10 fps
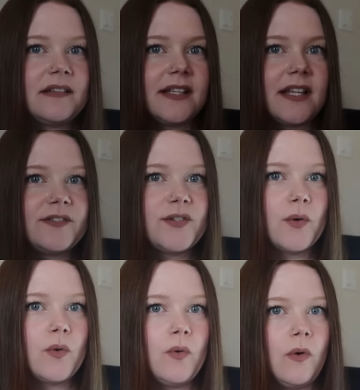Like, that's
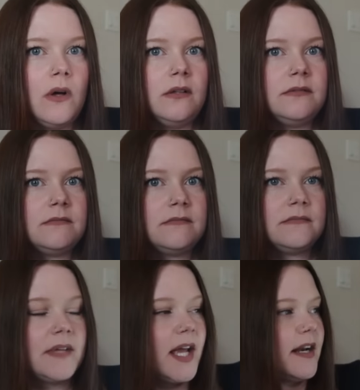so cool.
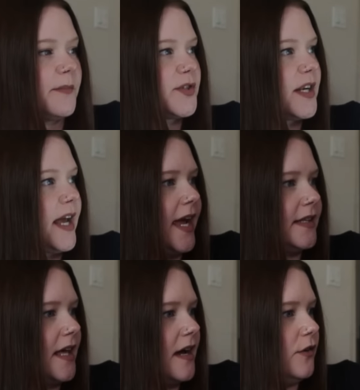And I'm just gonna
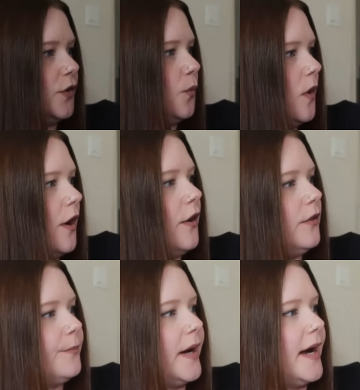hang that on the
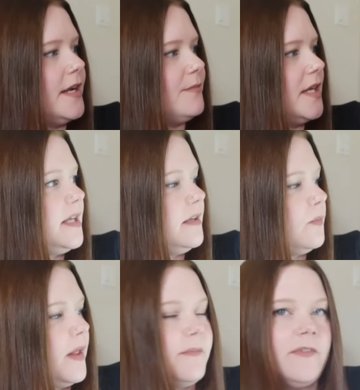wall behind me
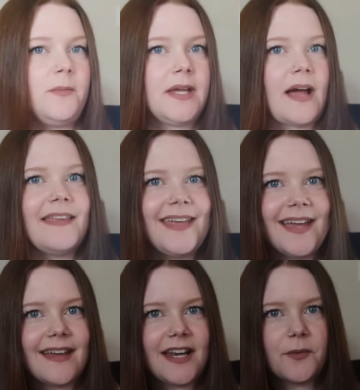while I'm filming, I
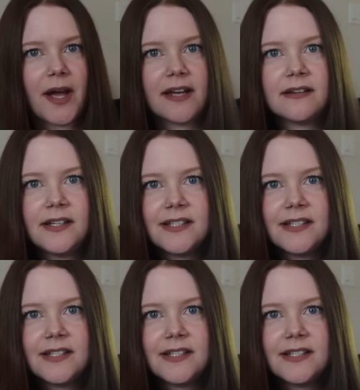think, anyway.